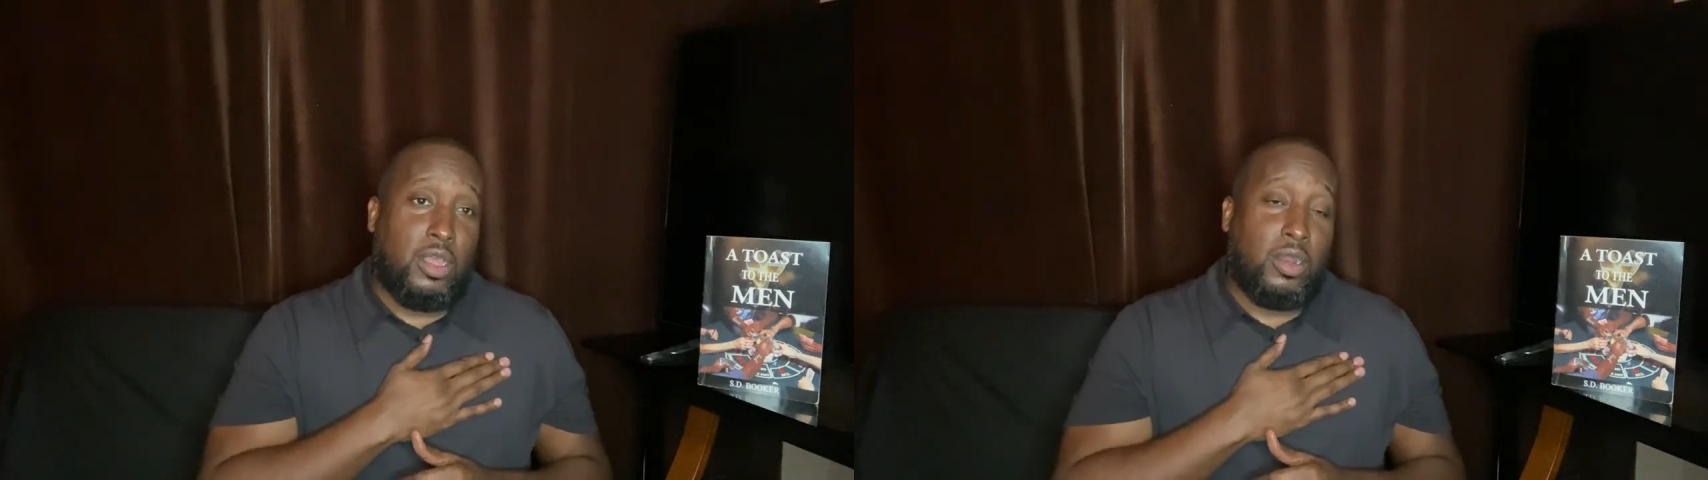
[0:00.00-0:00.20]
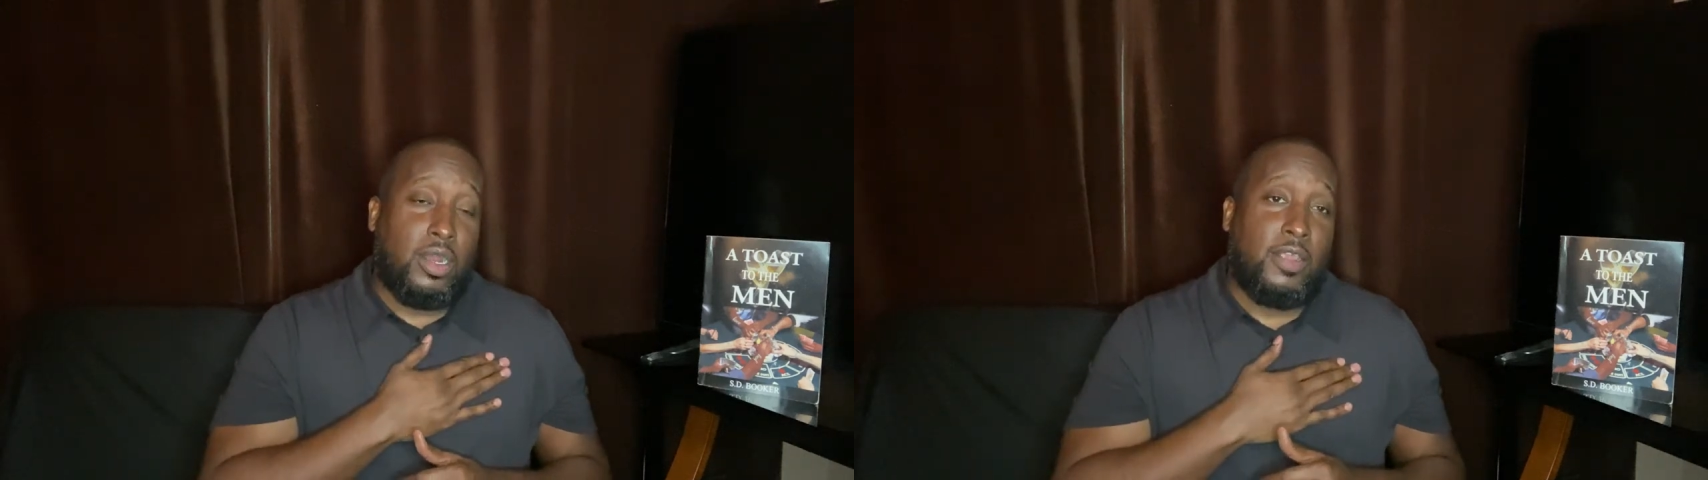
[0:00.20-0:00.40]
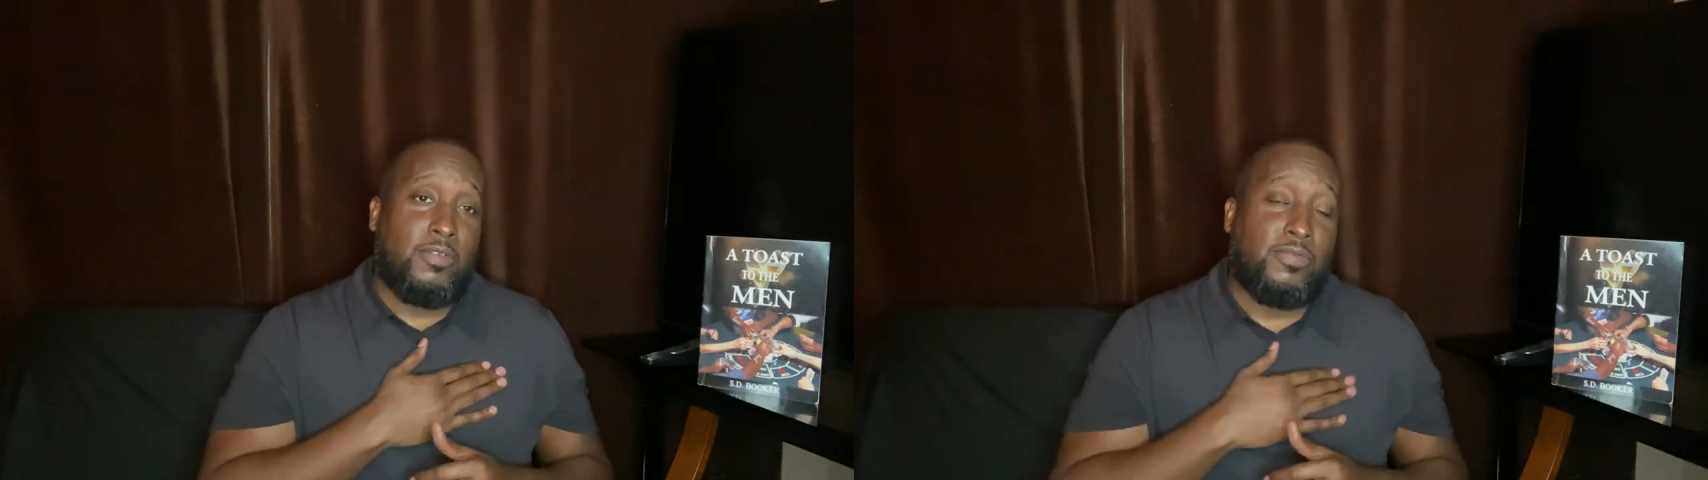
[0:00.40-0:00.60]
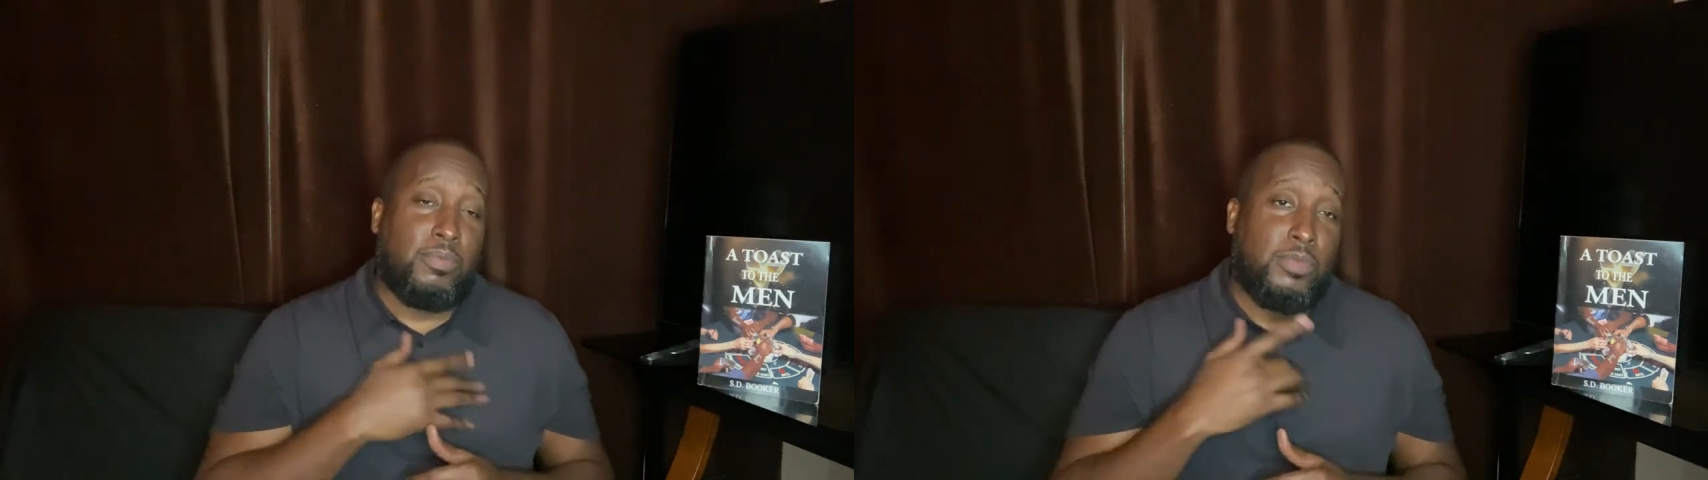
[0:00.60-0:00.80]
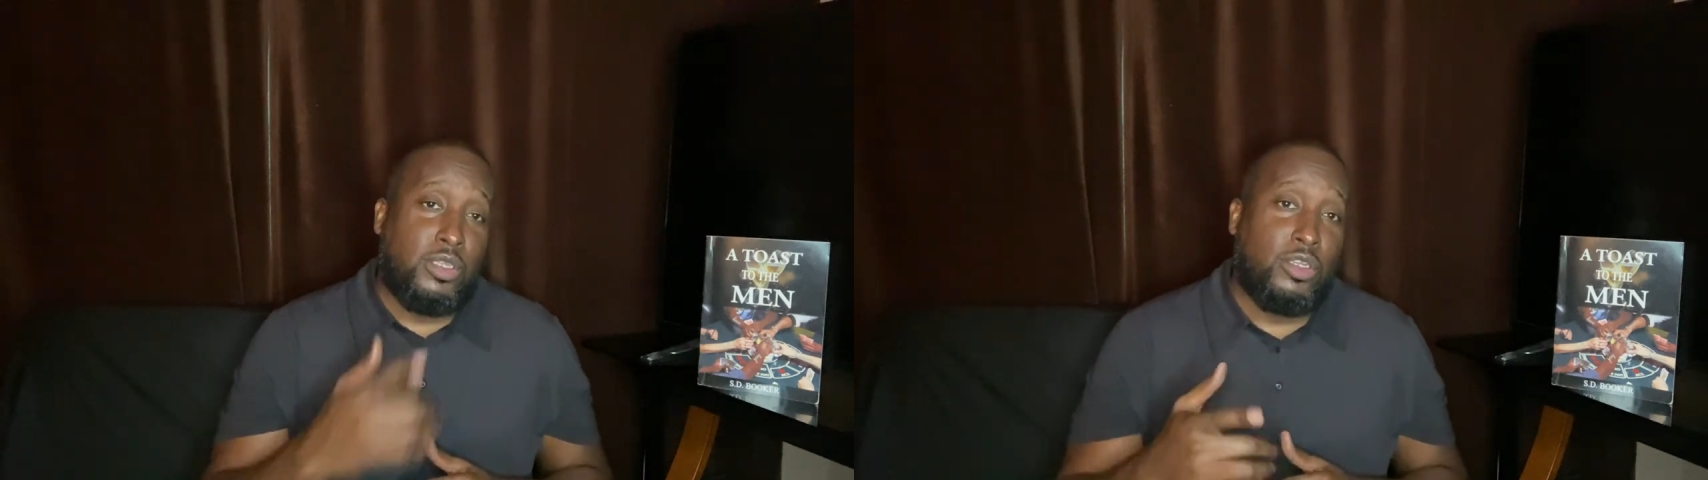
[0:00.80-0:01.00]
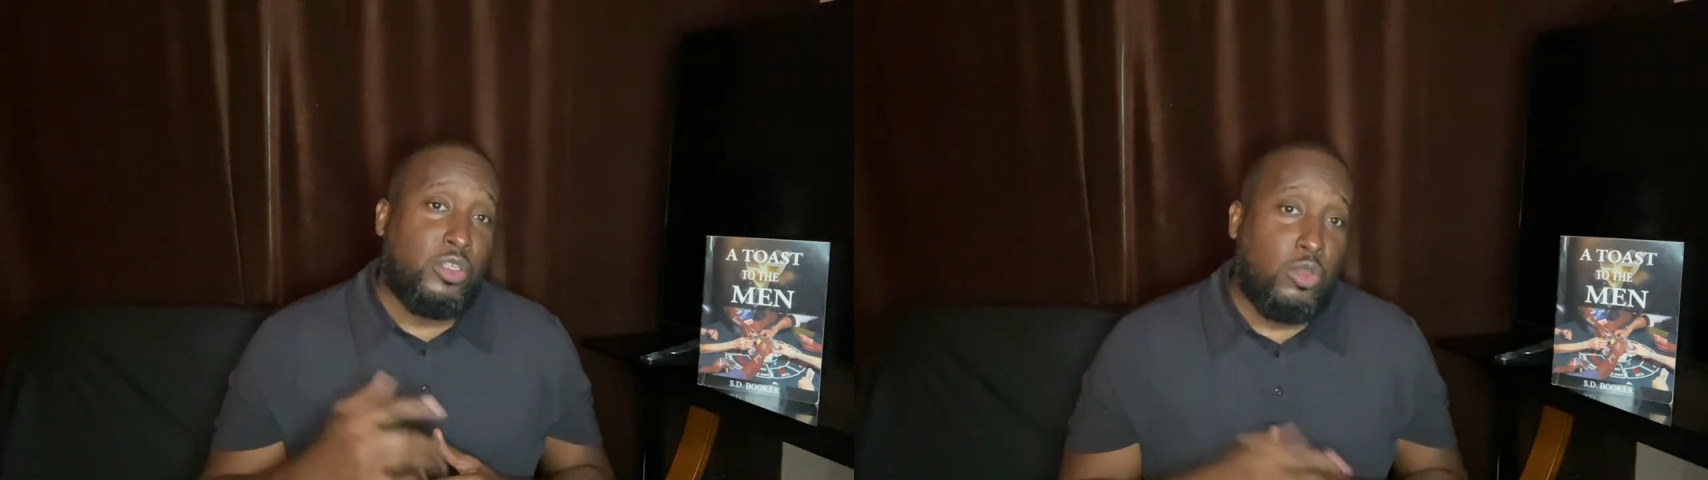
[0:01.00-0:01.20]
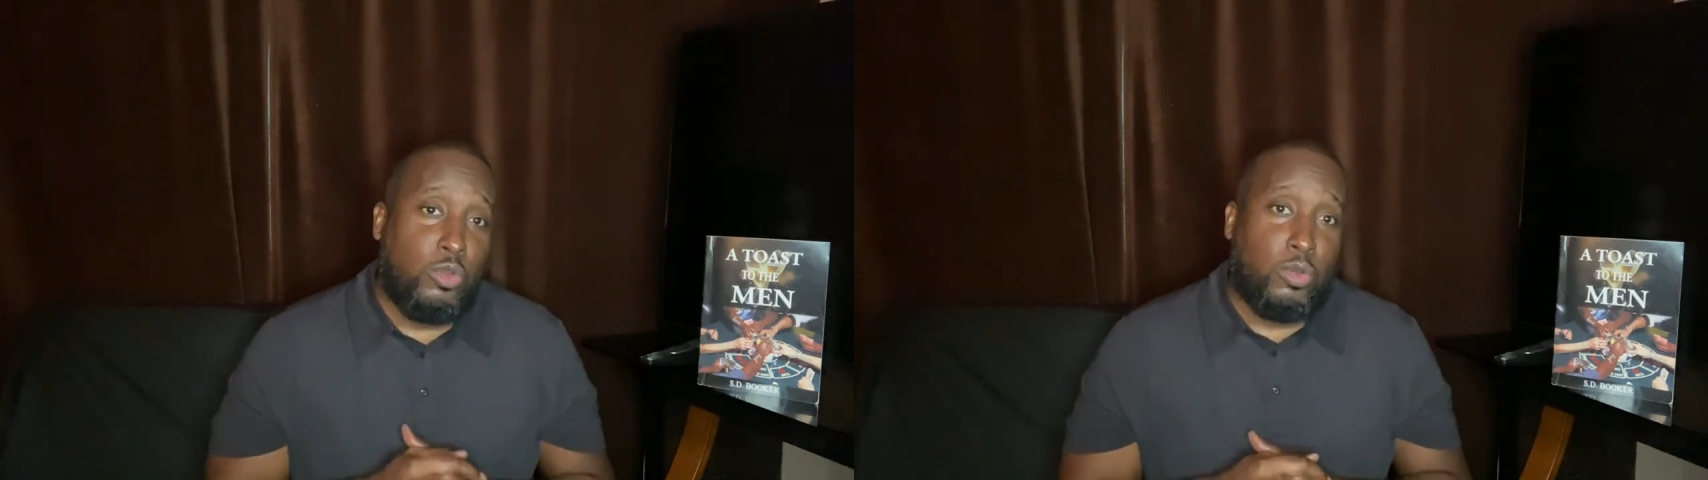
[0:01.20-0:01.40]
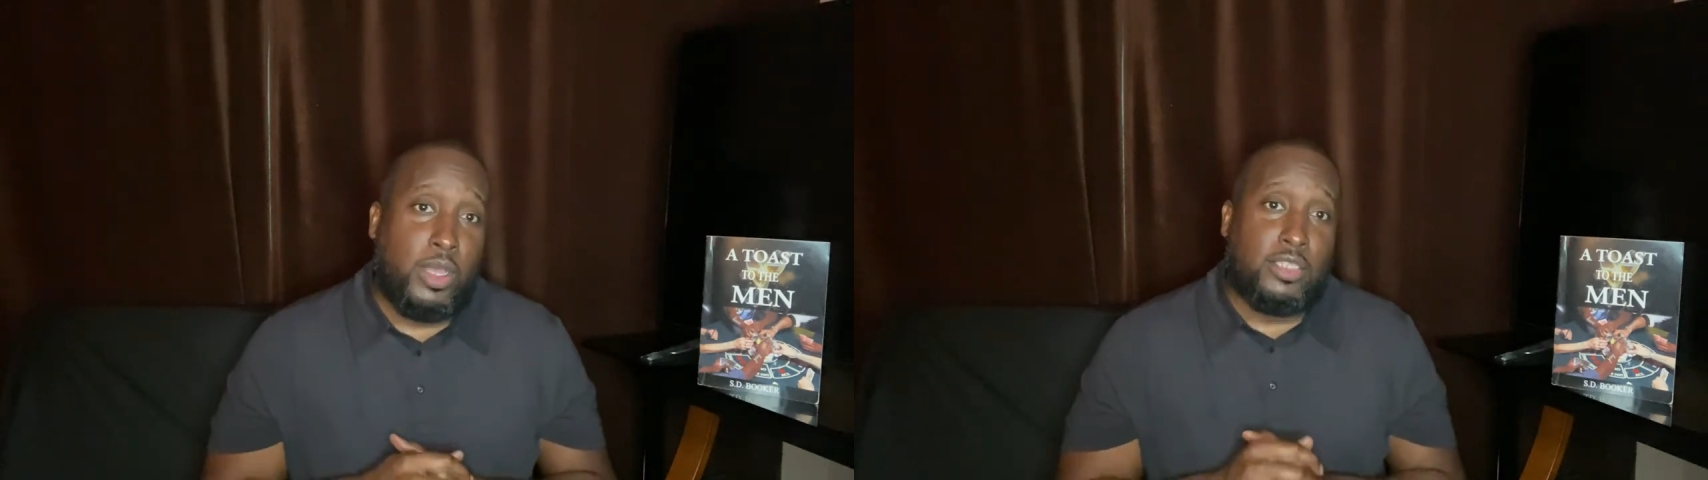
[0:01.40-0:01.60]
All right? From me to you,